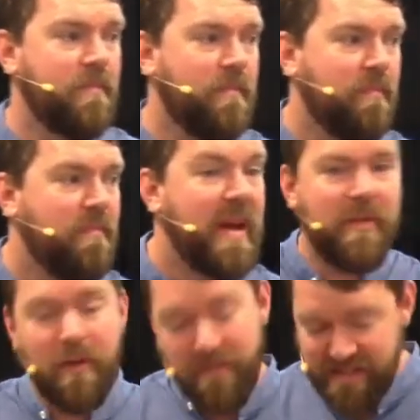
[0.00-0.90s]
People
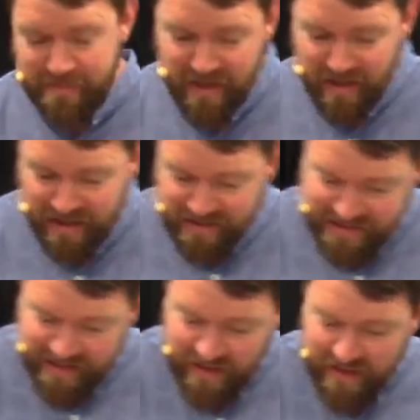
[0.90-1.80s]
who have
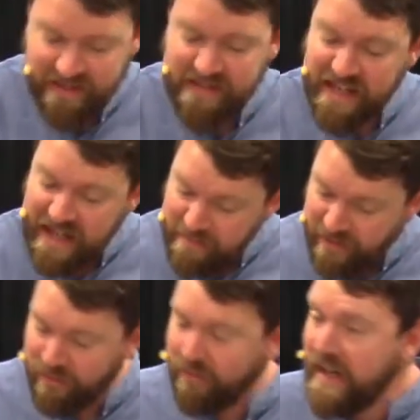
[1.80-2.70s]
experienced deep
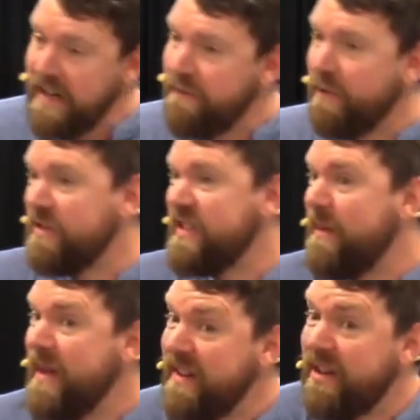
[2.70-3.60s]
grief or some
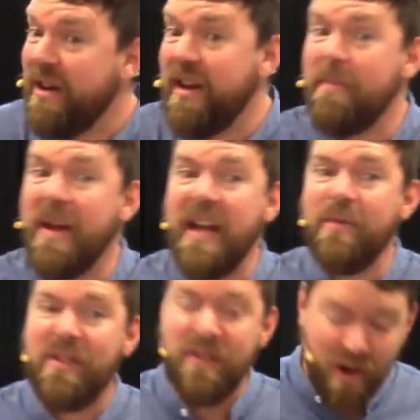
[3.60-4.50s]
other kind of pain
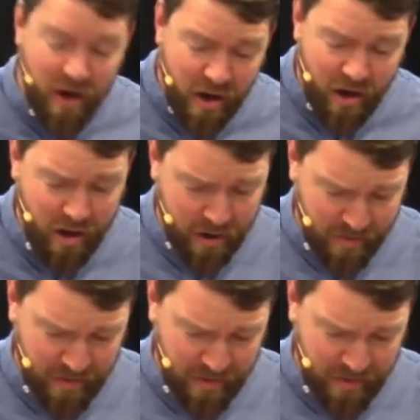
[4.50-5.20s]
with no hope.